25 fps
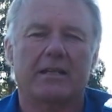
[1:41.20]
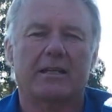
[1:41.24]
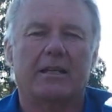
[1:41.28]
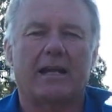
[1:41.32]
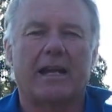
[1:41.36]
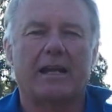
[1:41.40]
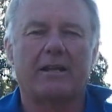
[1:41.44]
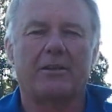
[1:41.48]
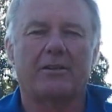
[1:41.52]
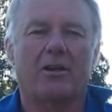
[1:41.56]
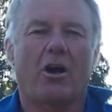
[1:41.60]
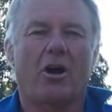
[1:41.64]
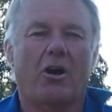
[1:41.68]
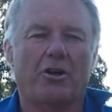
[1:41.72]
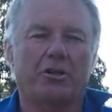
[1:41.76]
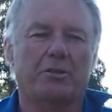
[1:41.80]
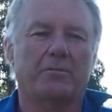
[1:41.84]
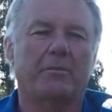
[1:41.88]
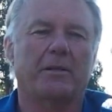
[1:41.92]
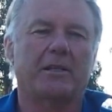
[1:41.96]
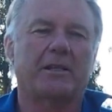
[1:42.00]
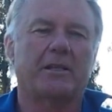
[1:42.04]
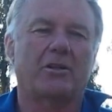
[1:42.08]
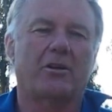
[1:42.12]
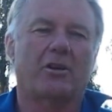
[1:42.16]
And
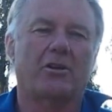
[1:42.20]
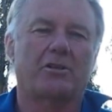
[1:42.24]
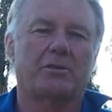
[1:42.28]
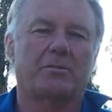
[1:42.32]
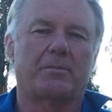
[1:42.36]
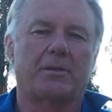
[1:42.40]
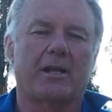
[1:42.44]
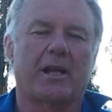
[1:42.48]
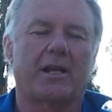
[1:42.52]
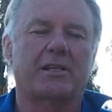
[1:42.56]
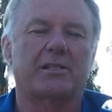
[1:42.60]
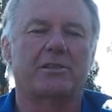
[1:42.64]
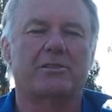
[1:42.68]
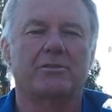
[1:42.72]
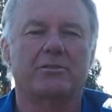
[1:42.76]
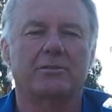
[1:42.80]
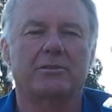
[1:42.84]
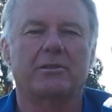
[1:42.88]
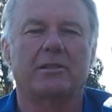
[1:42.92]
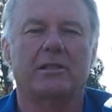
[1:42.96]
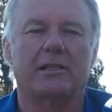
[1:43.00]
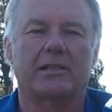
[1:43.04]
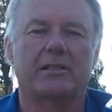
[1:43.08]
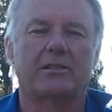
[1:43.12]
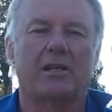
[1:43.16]
ultimately, cost of production
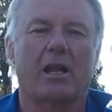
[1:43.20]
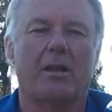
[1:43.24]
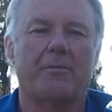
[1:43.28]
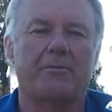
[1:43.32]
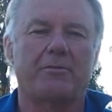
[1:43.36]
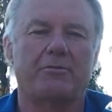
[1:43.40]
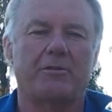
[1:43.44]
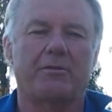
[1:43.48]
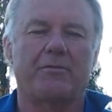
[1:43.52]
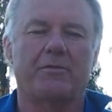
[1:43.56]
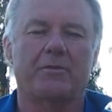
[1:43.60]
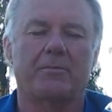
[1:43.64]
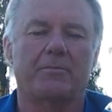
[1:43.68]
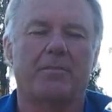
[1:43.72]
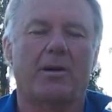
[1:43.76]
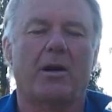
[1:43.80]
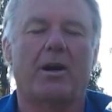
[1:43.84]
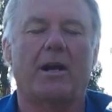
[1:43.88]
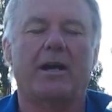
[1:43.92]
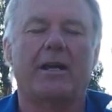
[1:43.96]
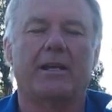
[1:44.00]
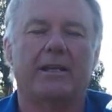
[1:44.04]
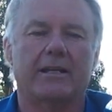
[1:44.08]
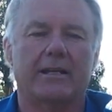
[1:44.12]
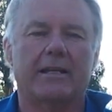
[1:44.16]
is going to be driven
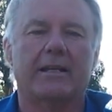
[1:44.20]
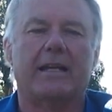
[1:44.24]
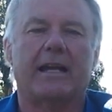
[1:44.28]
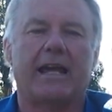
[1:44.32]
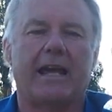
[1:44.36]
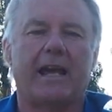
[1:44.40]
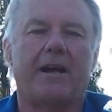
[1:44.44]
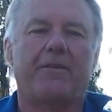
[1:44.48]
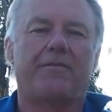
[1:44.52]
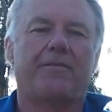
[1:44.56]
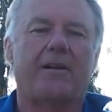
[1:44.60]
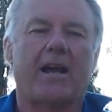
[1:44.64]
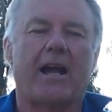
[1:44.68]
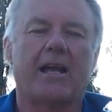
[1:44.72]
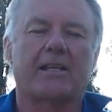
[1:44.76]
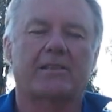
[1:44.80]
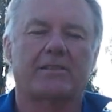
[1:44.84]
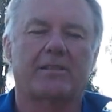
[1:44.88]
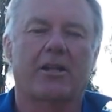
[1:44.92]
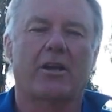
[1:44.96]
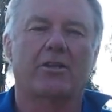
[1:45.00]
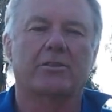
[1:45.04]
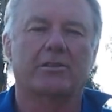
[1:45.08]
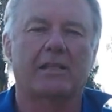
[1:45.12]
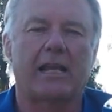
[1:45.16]
by how
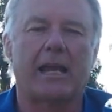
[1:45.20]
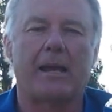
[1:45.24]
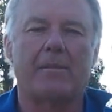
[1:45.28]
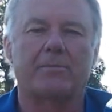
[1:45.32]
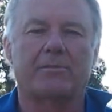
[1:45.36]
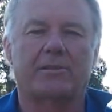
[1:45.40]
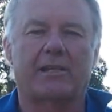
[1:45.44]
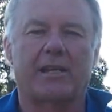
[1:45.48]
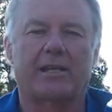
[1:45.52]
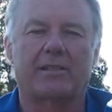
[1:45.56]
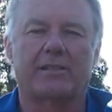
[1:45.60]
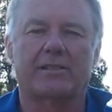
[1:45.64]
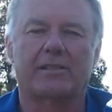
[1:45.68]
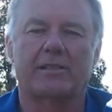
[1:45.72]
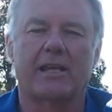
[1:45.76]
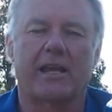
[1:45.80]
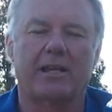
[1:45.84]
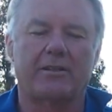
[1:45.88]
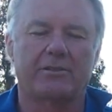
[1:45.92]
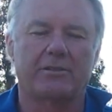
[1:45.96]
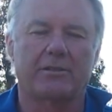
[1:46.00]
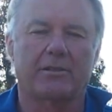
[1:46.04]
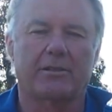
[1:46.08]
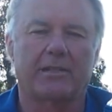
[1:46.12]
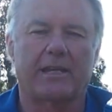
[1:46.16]
fast those lambs get
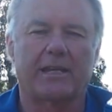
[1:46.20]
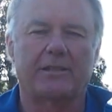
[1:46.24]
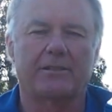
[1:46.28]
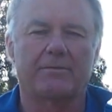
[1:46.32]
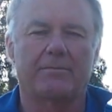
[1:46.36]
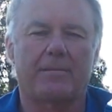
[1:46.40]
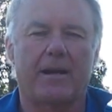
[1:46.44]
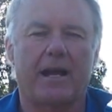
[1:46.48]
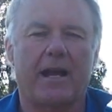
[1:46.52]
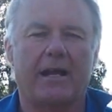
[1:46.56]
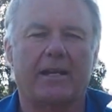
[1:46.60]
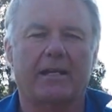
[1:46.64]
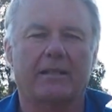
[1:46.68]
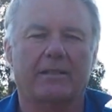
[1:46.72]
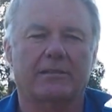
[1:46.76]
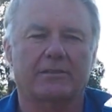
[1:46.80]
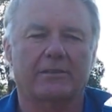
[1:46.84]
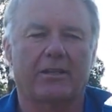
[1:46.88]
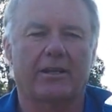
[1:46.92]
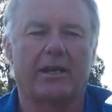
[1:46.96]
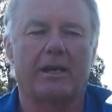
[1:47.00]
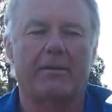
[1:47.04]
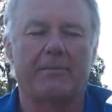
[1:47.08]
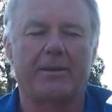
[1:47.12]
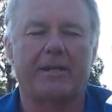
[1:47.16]
to market,
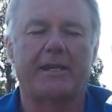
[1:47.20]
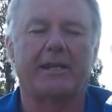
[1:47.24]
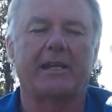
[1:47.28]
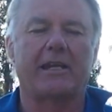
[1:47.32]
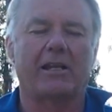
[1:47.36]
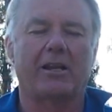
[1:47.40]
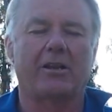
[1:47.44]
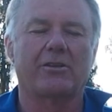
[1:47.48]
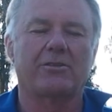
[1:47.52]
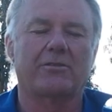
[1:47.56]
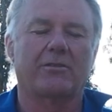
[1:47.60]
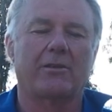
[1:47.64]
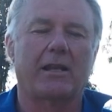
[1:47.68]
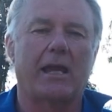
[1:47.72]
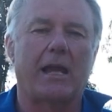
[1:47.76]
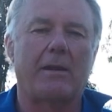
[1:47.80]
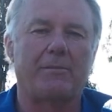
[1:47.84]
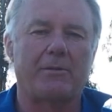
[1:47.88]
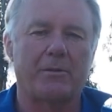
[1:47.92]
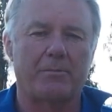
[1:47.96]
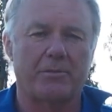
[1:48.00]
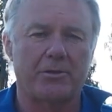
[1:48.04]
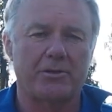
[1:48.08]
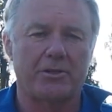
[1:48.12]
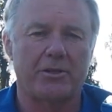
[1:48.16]
so how many kilos of
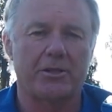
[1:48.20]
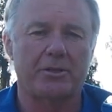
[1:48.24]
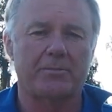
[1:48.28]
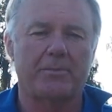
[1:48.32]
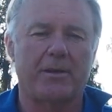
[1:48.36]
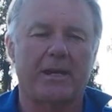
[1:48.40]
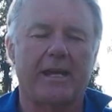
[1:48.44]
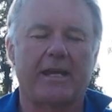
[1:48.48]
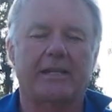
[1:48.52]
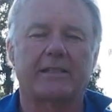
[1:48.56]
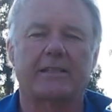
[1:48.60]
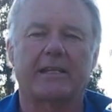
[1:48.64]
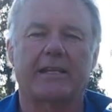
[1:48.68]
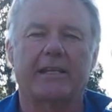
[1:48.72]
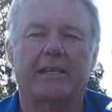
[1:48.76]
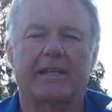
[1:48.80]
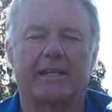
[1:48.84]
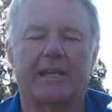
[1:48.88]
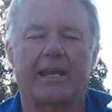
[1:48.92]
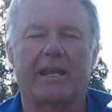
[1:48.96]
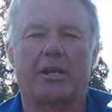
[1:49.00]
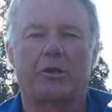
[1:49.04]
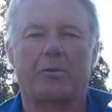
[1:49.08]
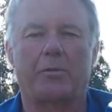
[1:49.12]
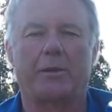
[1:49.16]
lamb you produce per hectare
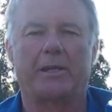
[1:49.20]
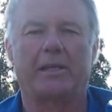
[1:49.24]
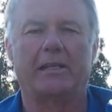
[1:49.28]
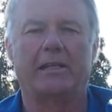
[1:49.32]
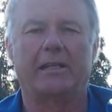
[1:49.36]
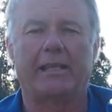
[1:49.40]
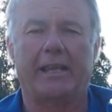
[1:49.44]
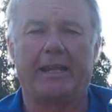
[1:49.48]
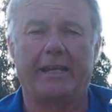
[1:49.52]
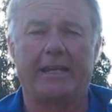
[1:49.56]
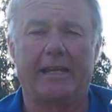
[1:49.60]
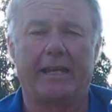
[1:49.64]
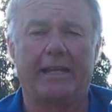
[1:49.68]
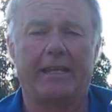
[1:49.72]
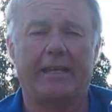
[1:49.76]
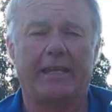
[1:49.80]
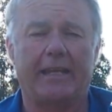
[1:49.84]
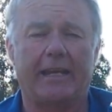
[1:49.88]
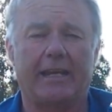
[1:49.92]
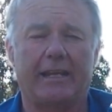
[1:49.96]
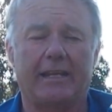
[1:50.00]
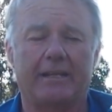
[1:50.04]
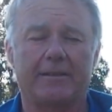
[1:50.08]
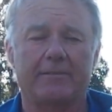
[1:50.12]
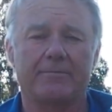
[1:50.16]
and how quickly they get
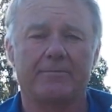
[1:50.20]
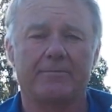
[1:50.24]
there.